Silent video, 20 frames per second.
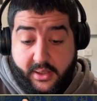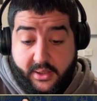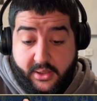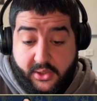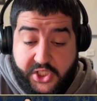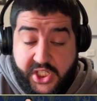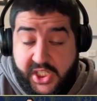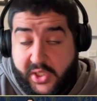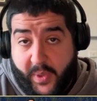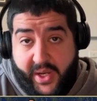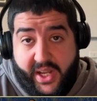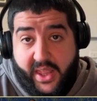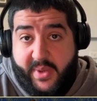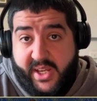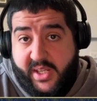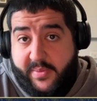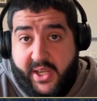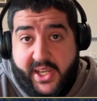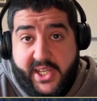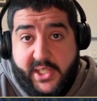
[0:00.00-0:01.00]
Just one of the
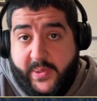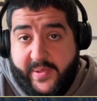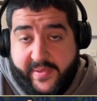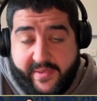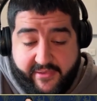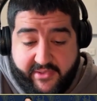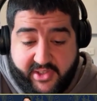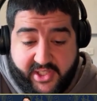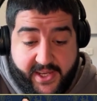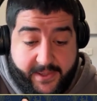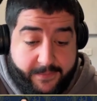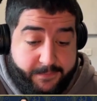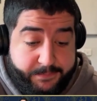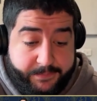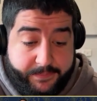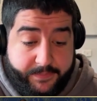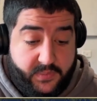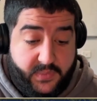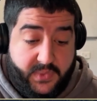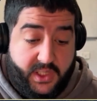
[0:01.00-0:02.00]
best players we've ever seen.
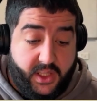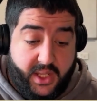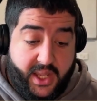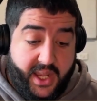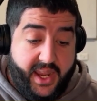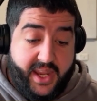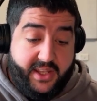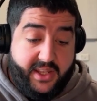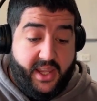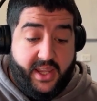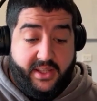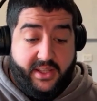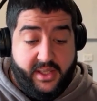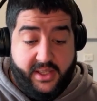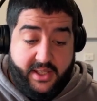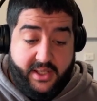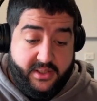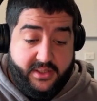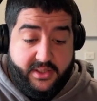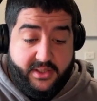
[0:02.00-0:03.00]
Like
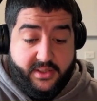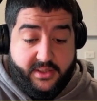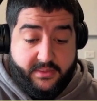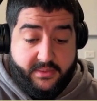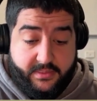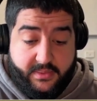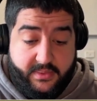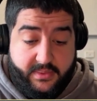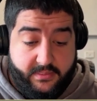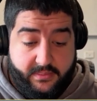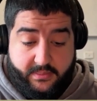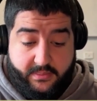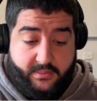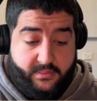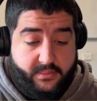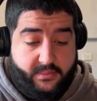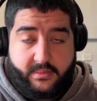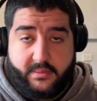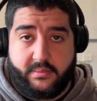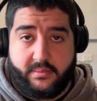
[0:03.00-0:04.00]
it's
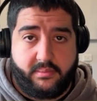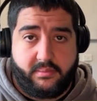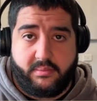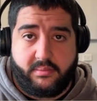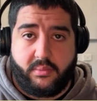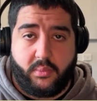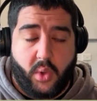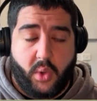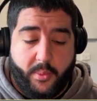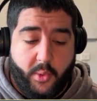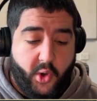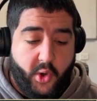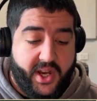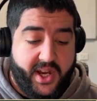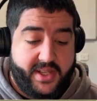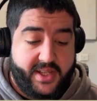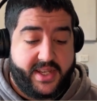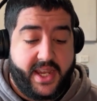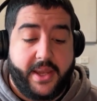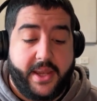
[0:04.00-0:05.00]
what more can
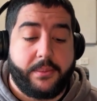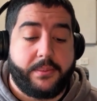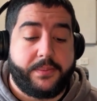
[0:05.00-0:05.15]
I say?